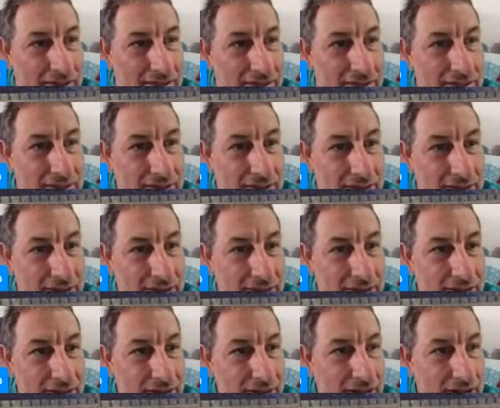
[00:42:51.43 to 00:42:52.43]
Adar
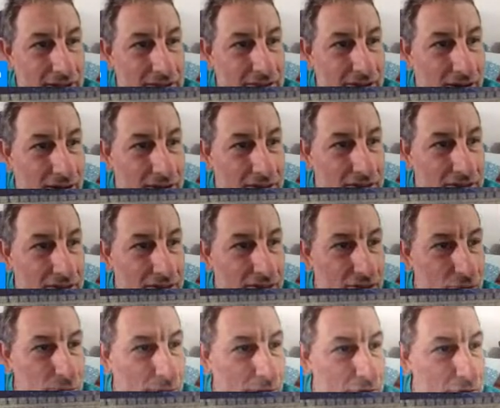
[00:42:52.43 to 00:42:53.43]
is the 12th month,
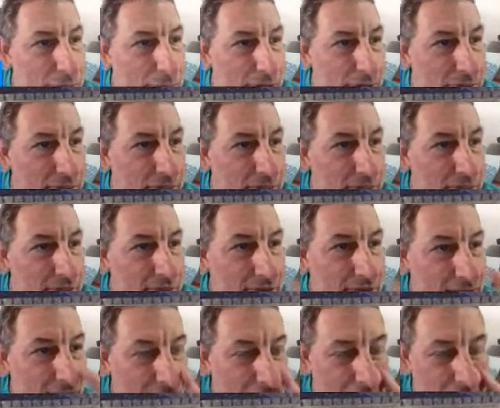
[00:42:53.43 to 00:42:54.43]
and if there's a
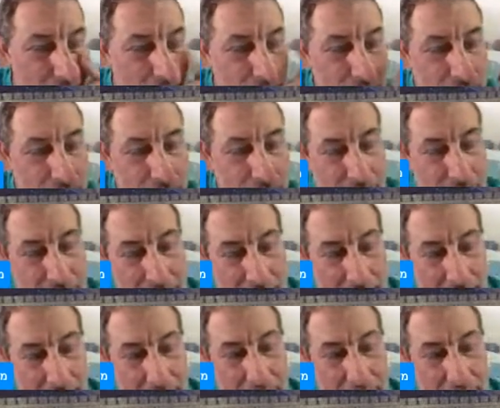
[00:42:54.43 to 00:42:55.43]
second, if
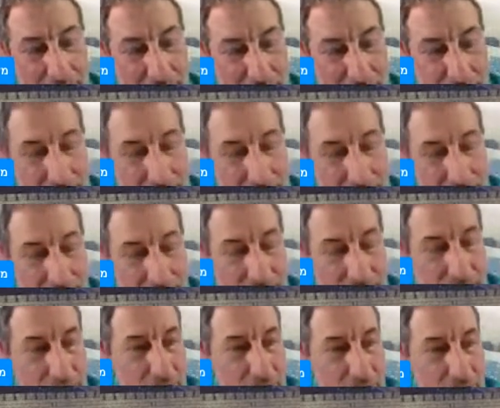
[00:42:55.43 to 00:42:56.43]

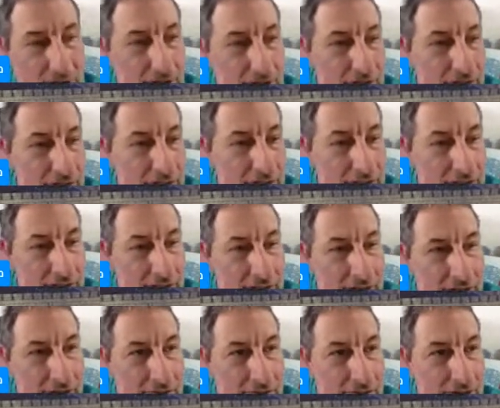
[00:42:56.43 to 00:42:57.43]
the calendar is
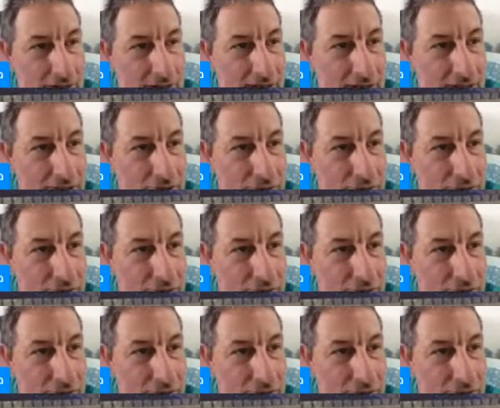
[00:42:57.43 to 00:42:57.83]
intercalated,